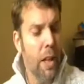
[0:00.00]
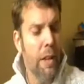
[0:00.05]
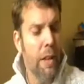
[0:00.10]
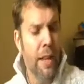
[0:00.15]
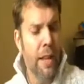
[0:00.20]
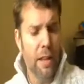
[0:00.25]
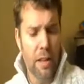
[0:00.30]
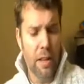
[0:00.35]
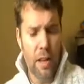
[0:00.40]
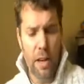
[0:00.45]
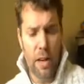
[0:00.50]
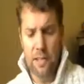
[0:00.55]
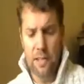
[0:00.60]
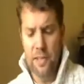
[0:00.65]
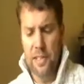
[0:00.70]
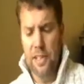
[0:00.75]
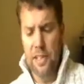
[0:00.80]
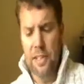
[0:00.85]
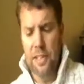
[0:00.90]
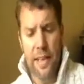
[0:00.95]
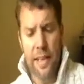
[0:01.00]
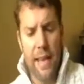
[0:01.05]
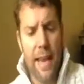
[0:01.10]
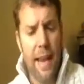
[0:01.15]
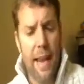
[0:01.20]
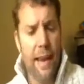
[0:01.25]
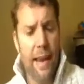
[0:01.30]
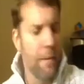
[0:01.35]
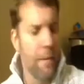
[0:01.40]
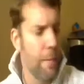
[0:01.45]
Now the cartridges,
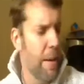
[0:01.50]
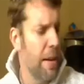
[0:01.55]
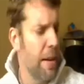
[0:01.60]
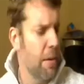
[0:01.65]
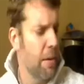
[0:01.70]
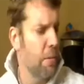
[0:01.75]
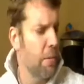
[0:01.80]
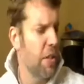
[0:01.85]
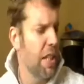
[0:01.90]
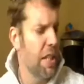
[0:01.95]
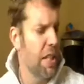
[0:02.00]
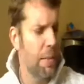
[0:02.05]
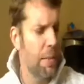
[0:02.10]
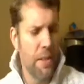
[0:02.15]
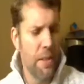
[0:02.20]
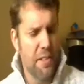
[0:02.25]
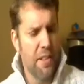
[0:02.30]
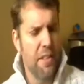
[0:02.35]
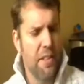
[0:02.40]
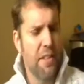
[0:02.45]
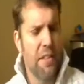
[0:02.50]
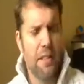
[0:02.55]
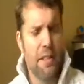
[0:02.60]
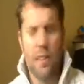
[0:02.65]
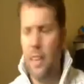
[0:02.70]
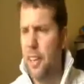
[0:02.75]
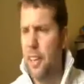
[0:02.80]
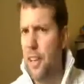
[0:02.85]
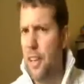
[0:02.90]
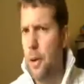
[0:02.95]
again, about 6 months
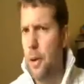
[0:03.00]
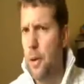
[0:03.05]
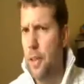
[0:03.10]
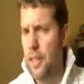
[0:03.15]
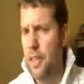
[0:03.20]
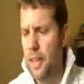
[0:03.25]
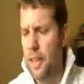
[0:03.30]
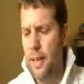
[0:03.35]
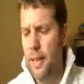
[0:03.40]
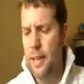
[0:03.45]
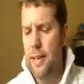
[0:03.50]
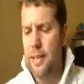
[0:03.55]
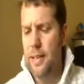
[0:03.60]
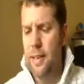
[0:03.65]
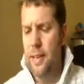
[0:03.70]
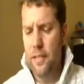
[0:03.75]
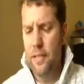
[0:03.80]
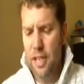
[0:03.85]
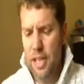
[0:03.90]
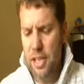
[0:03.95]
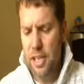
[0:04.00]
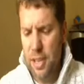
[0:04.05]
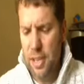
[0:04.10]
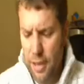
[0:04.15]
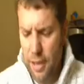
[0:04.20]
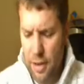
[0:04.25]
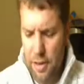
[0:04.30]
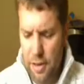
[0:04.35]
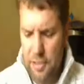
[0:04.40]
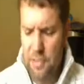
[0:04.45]
ago, I think it is, I've changed their
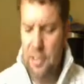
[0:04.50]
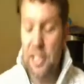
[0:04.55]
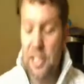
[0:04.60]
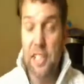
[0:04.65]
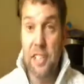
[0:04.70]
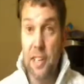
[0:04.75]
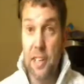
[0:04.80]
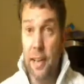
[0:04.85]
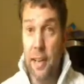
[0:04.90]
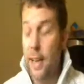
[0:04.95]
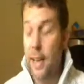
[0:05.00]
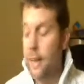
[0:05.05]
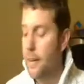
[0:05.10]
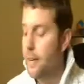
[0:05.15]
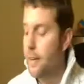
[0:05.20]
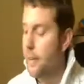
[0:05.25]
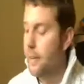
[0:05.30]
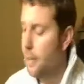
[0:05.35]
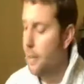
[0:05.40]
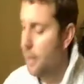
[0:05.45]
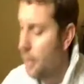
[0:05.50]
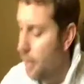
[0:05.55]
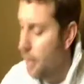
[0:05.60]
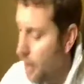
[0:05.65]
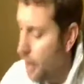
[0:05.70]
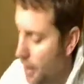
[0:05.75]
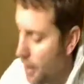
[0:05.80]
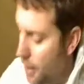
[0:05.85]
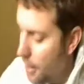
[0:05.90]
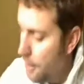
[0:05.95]
cartridges again
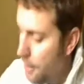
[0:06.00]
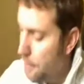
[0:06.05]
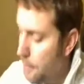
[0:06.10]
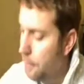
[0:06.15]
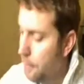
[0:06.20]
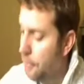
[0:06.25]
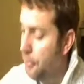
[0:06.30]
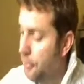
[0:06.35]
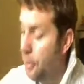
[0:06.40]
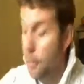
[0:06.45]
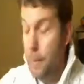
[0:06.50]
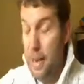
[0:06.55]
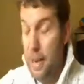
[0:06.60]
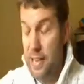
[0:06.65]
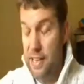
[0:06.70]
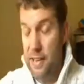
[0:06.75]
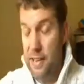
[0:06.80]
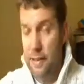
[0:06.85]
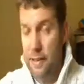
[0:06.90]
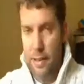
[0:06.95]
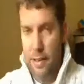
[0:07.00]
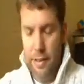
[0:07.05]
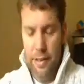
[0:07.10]
for the better.